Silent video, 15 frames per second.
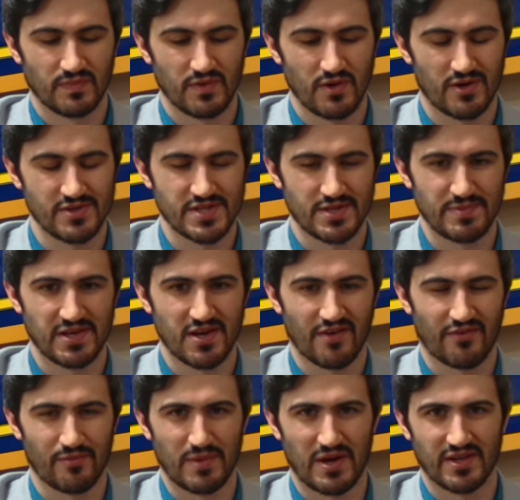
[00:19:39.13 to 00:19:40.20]
you always have to be
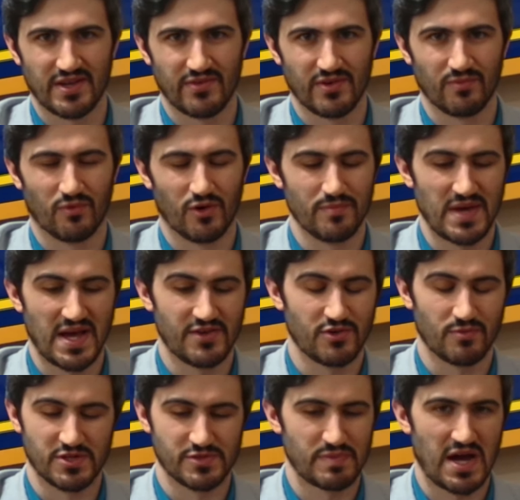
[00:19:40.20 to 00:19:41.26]
careful about giving one man
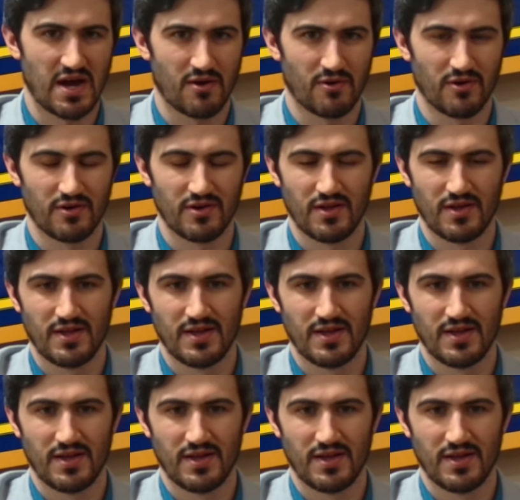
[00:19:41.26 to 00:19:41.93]
too much power.